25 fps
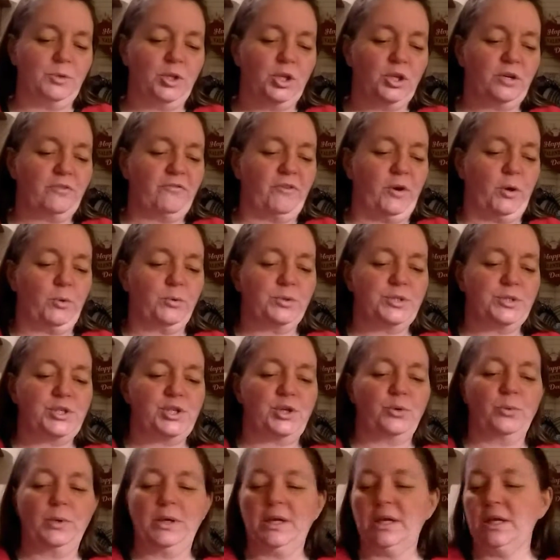to look forward
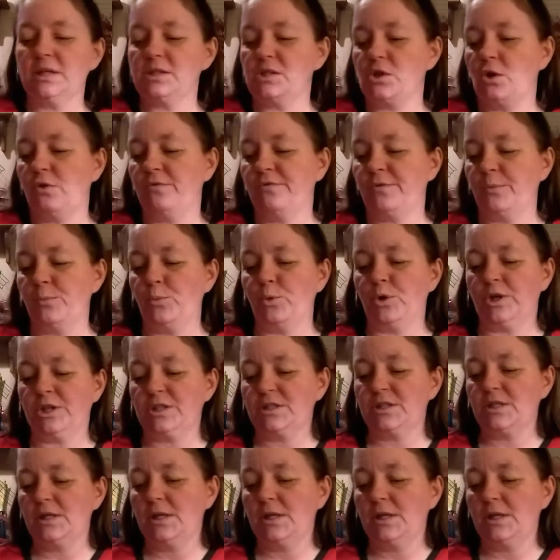to when he gets home from work